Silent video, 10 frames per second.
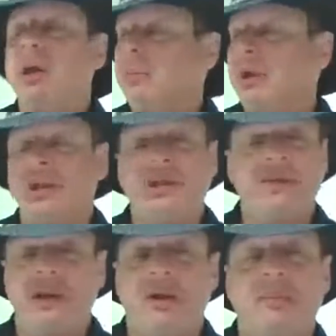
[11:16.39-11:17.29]
I'm not going to give
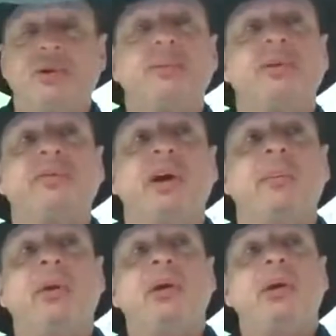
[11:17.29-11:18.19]
you any numbers, but if I'm